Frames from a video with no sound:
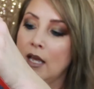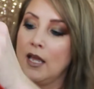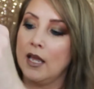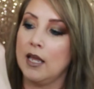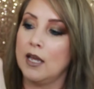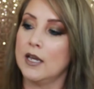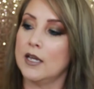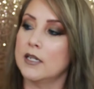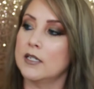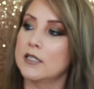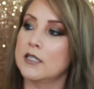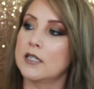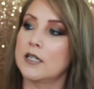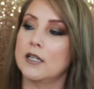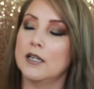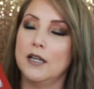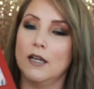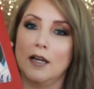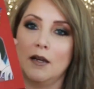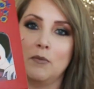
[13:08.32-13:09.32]
And
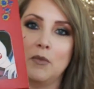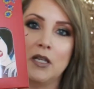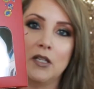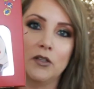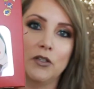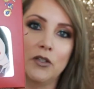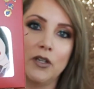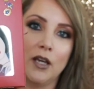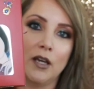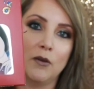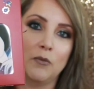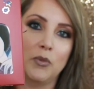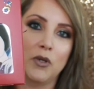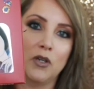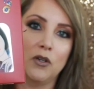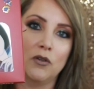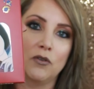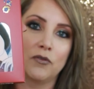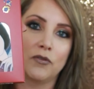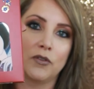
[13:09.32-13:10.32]
I mean, look how
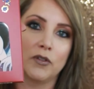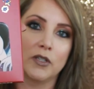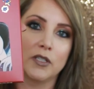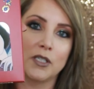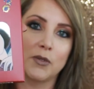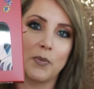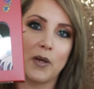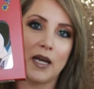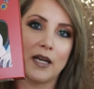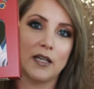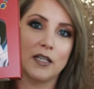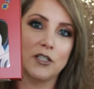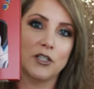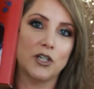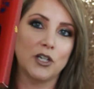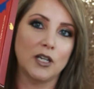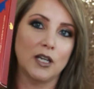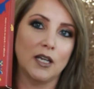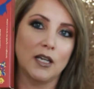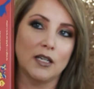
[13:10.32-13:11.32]
beautiful this
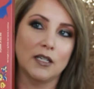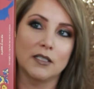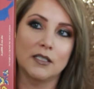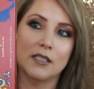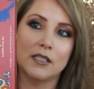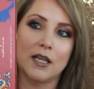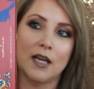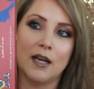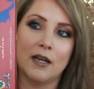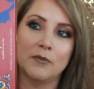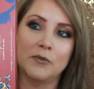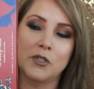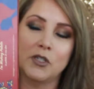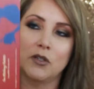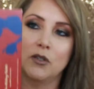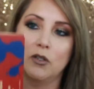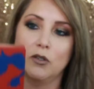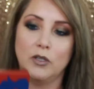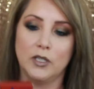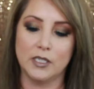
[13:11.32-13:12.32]
packaging is.
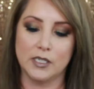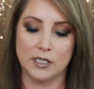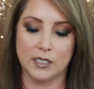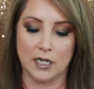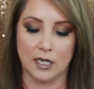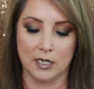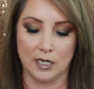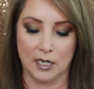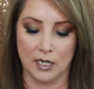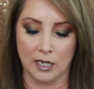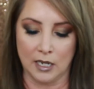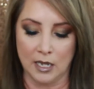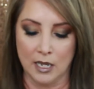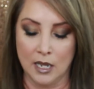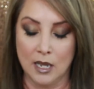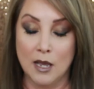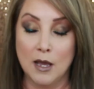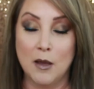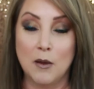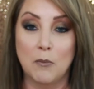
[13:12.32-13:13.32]
Absolutely stunning
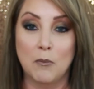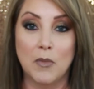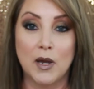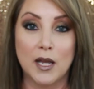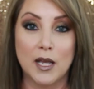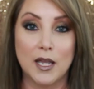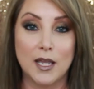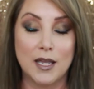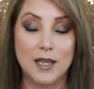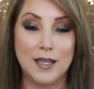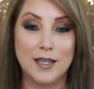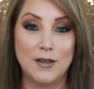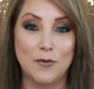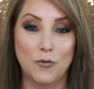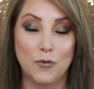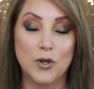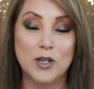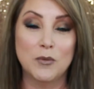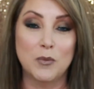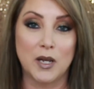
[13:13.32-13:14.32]
my
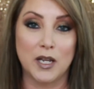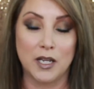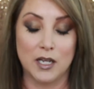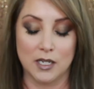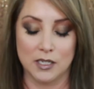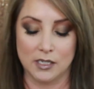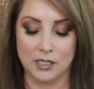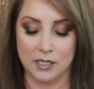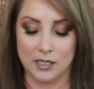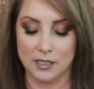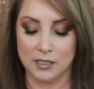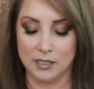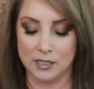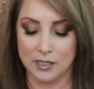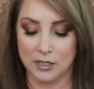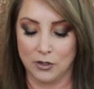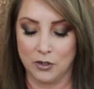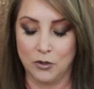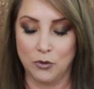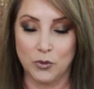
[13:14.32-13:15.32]
one of my
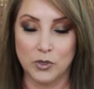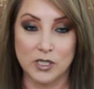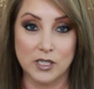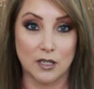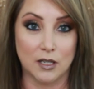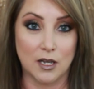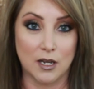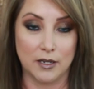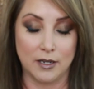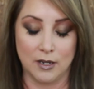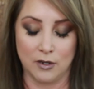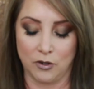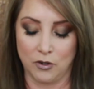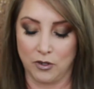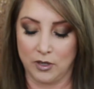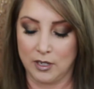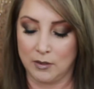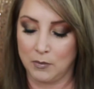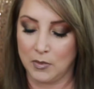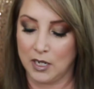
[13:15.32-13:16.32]
cousins who was a lot younger
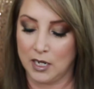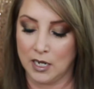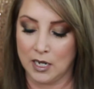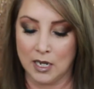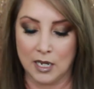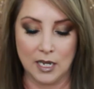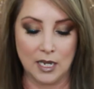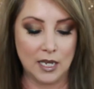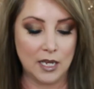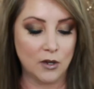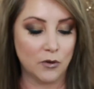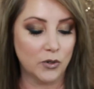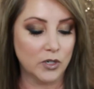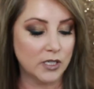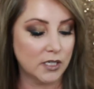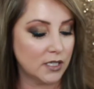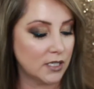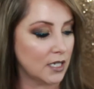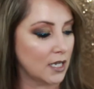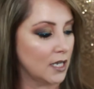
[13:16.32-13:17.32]
than me he
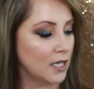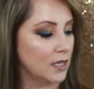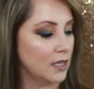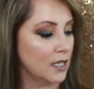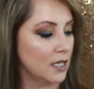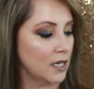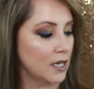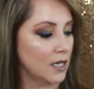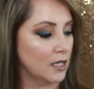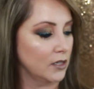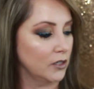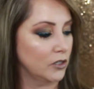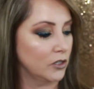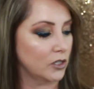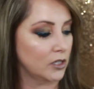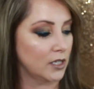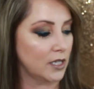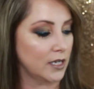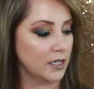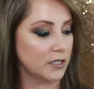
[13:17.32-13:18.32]
always said that i
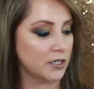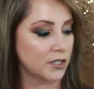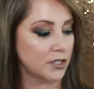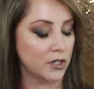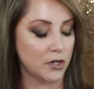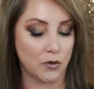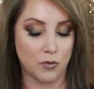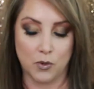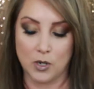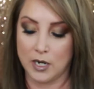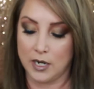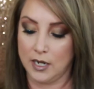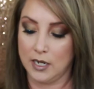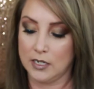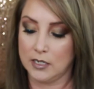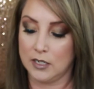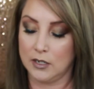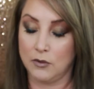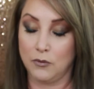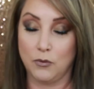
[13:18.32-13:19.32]
looked like snow
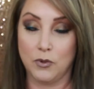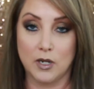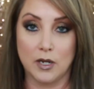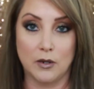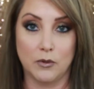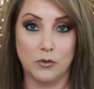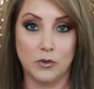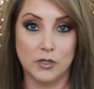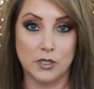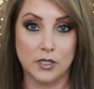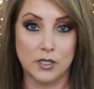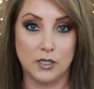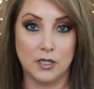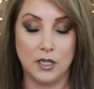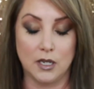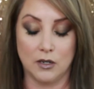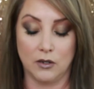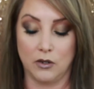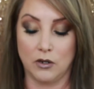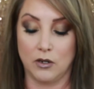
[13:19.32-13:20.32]
white when i was
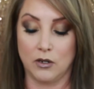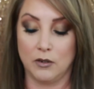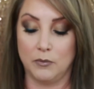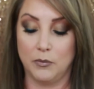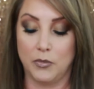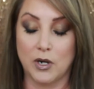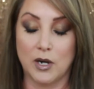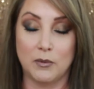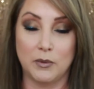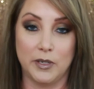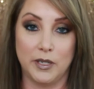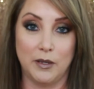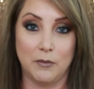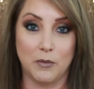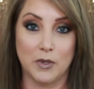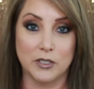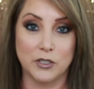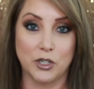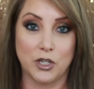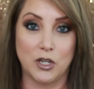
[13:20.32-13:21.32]
younger probably and
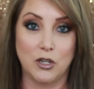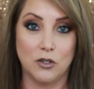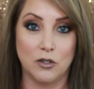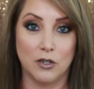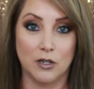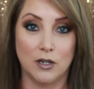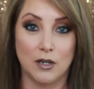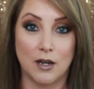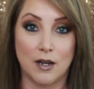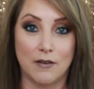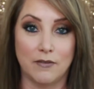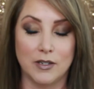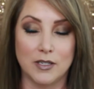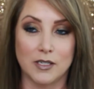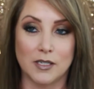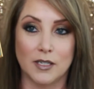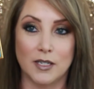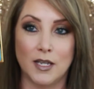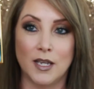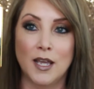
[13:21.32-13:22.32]
much cuter
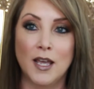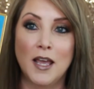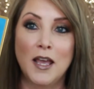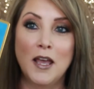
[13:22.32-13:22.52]
obviously